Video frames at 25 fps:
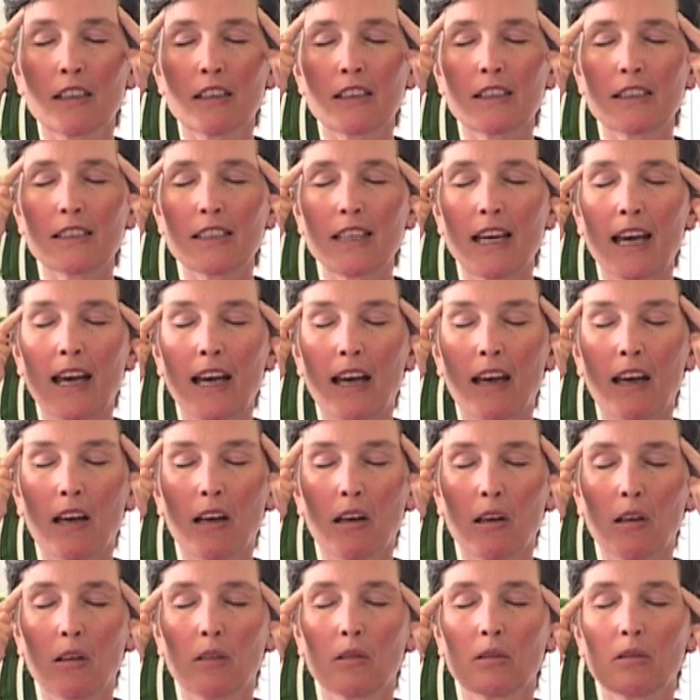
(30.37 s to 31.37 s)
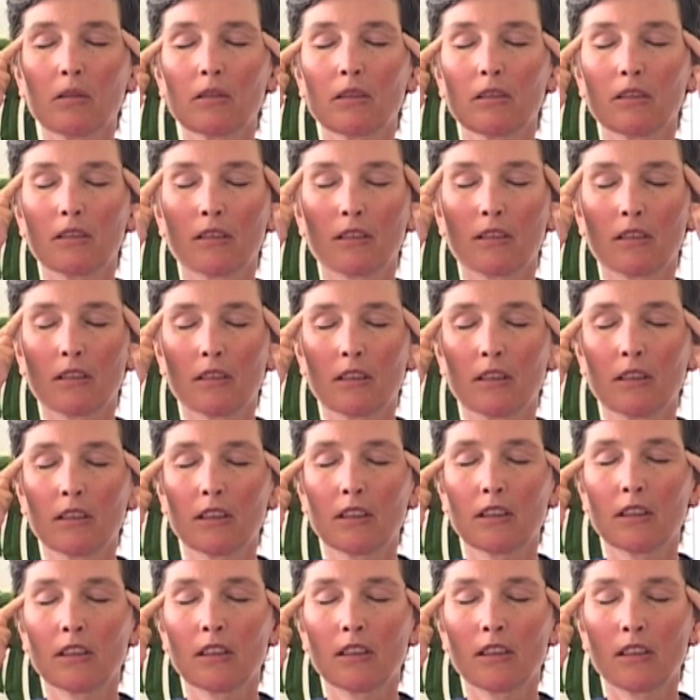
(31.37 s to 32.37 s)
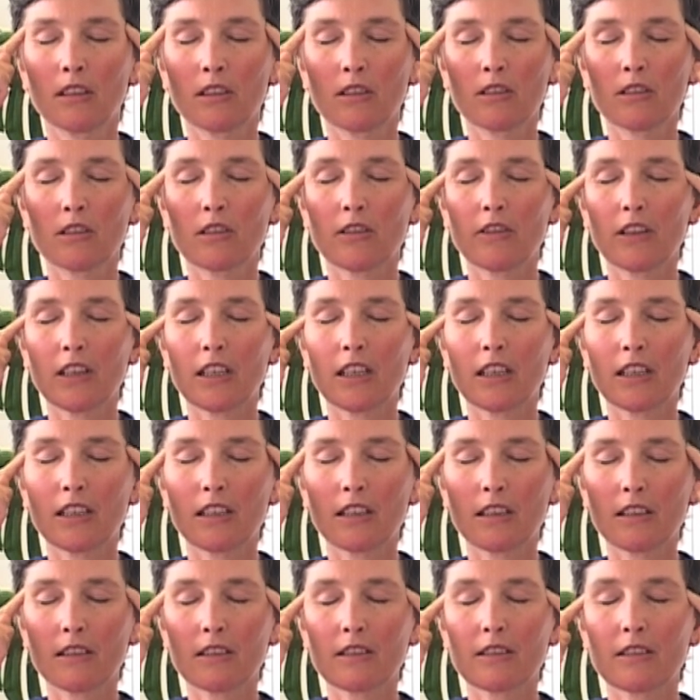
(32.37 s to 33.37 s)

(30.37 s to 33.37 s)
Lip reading: down to the ears.